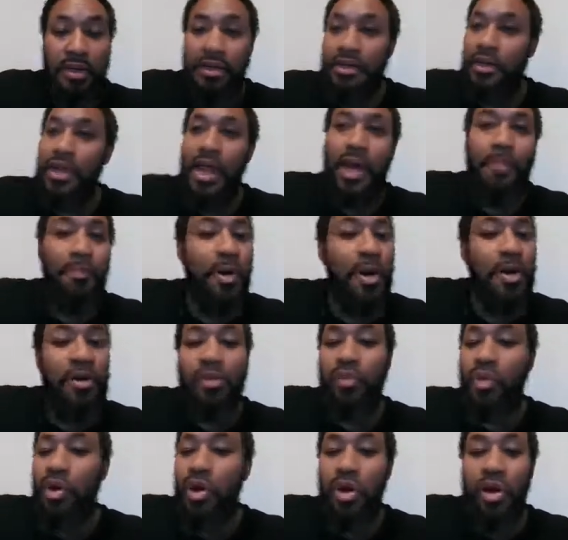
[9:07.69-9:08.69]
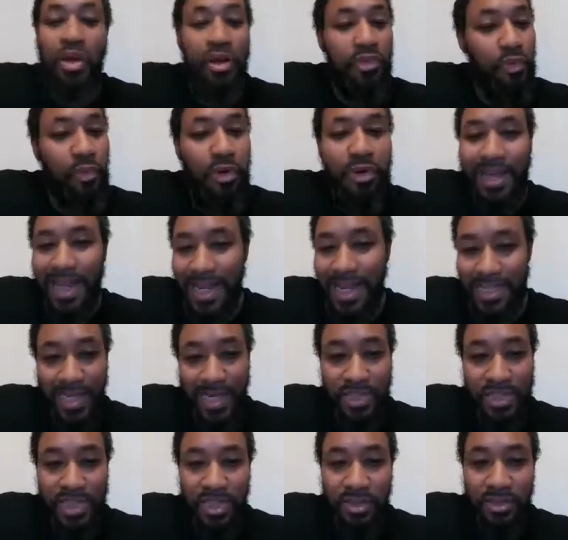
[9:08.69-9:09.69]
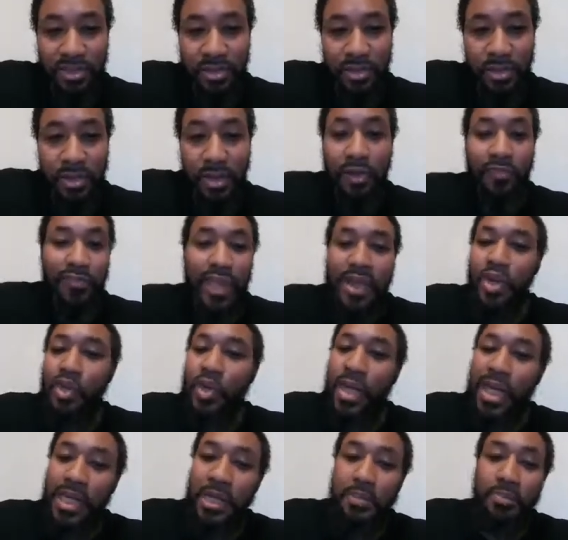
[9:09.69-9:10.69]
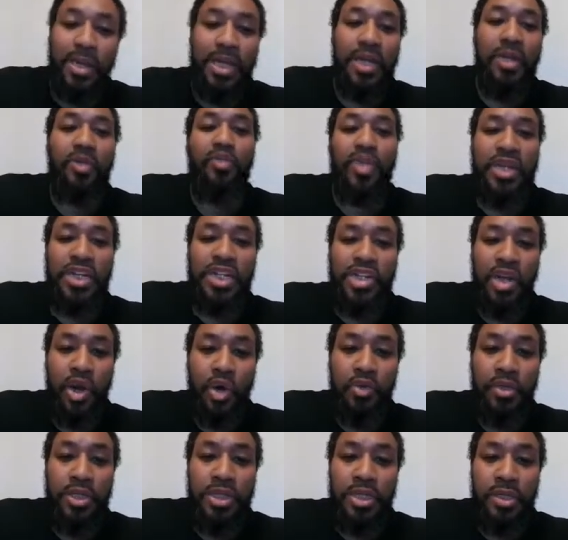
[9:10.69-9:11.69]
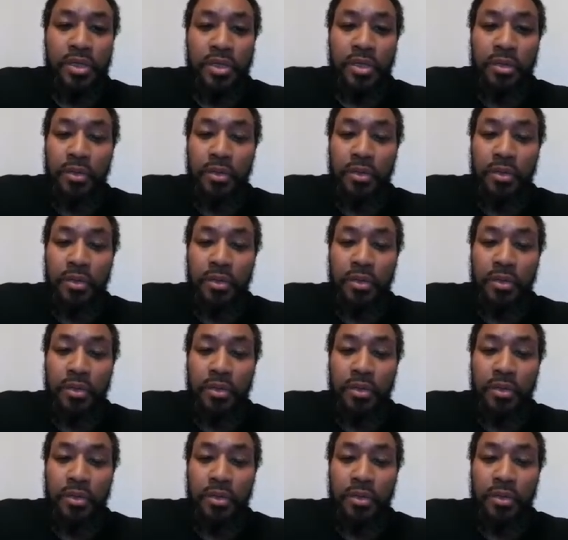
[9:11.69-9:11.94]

They're not part of the World Health Organization. They do independent research,